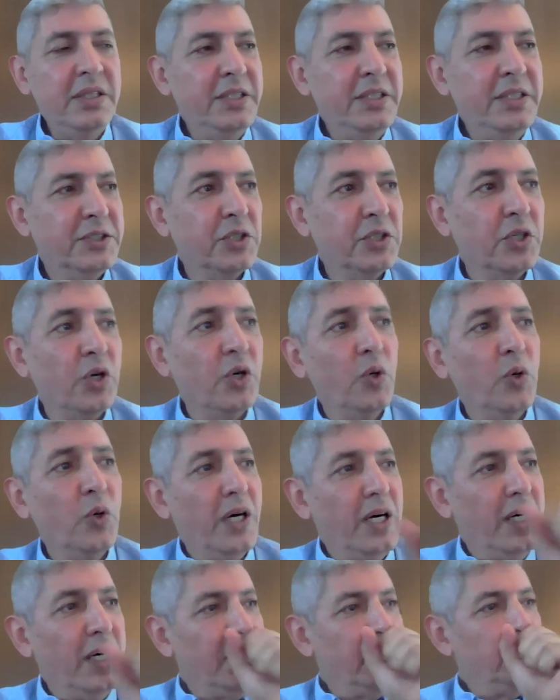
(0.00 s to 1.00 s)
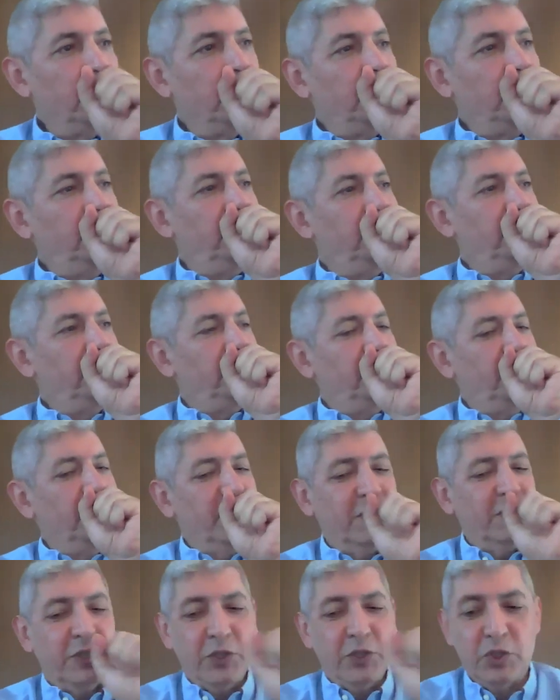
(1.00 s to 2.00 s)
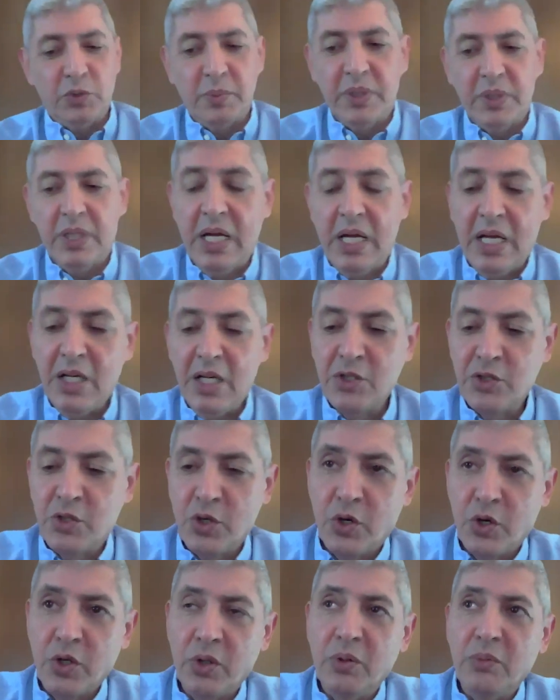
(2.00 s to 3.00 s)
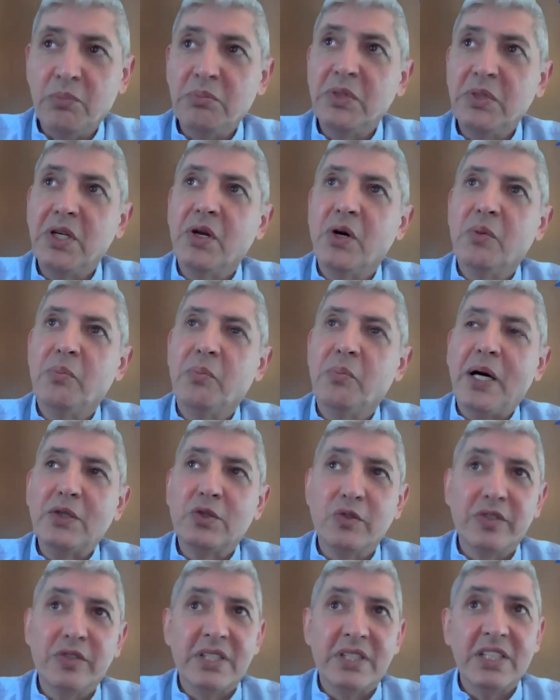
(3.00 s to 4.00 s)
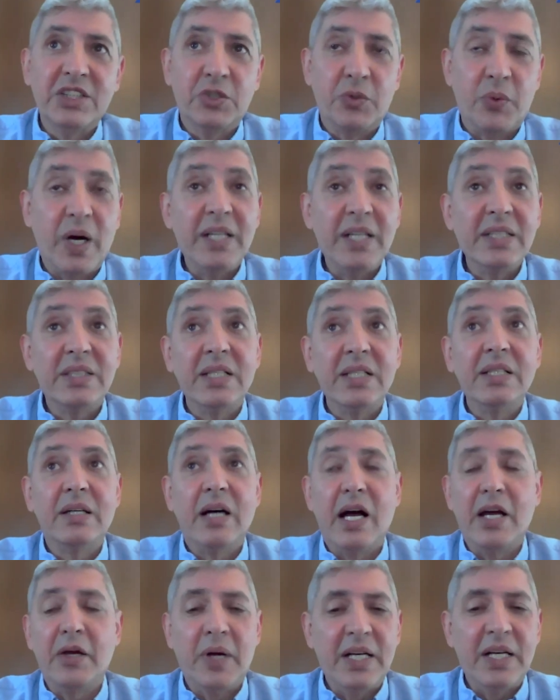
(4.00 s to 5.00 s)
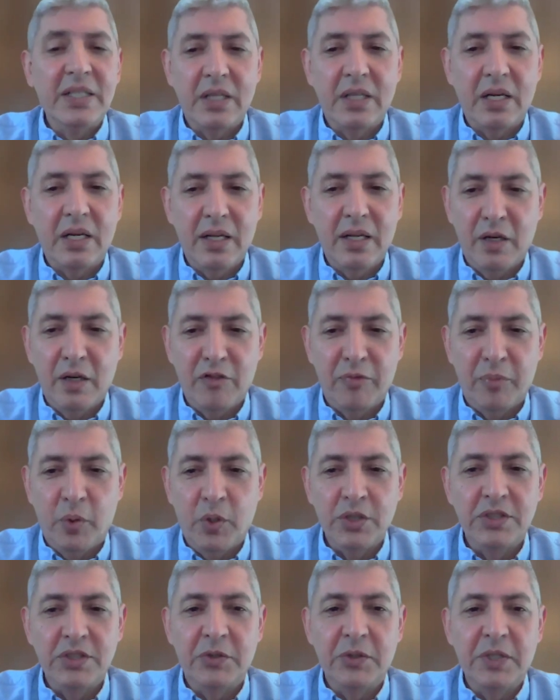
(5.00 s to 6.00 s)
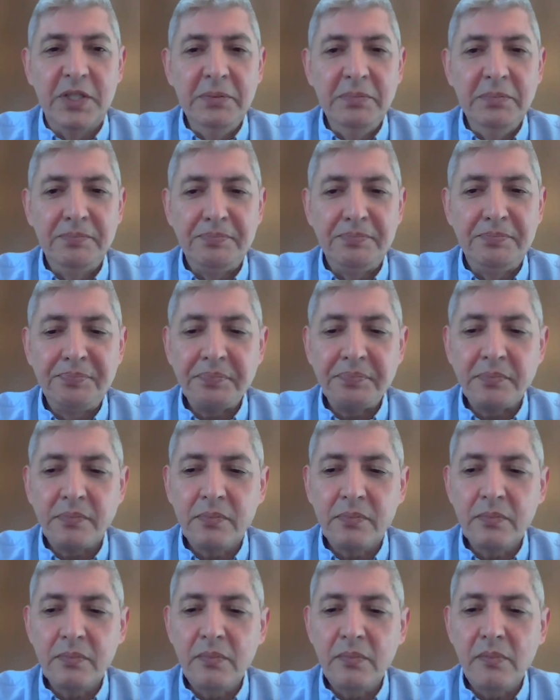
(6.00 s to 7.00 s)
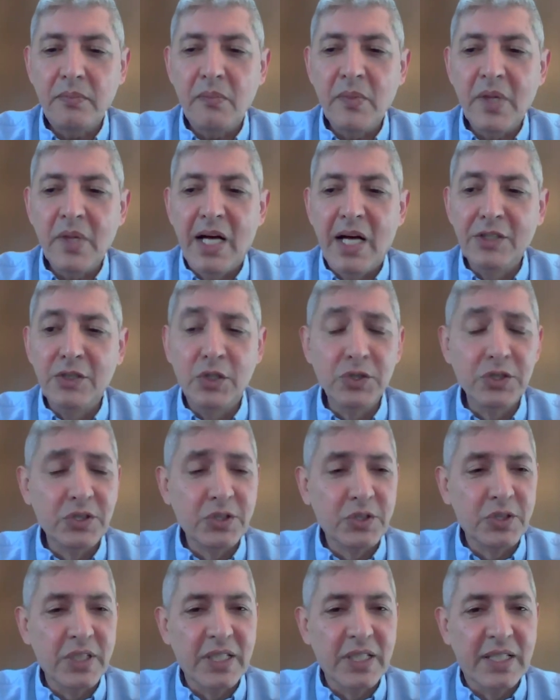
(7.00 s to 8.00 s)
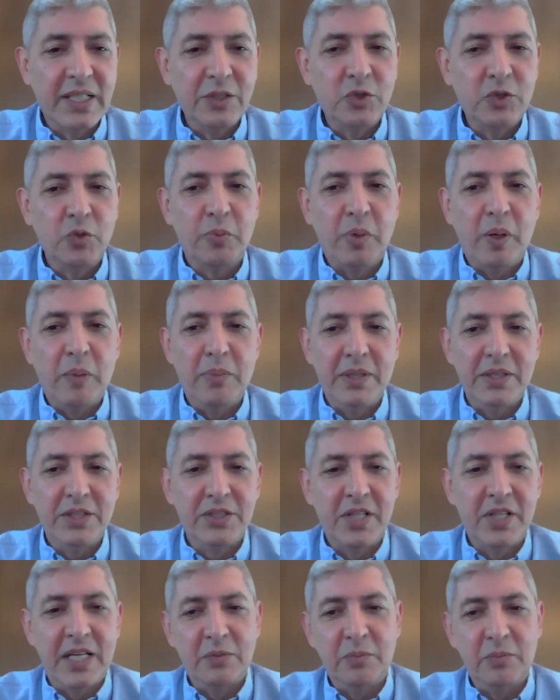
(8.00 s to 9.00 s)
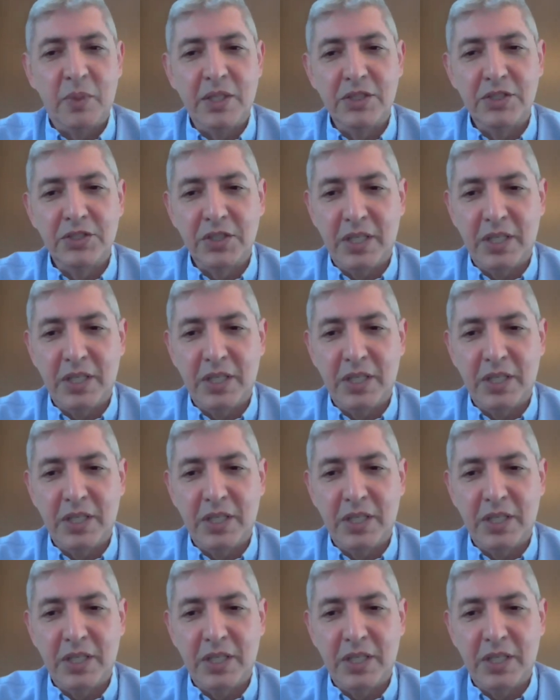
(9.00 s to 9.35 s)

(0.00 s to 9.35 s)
So, excuse me. So, part of it is writing. I write a lot of poetry. I don't get to publish that much.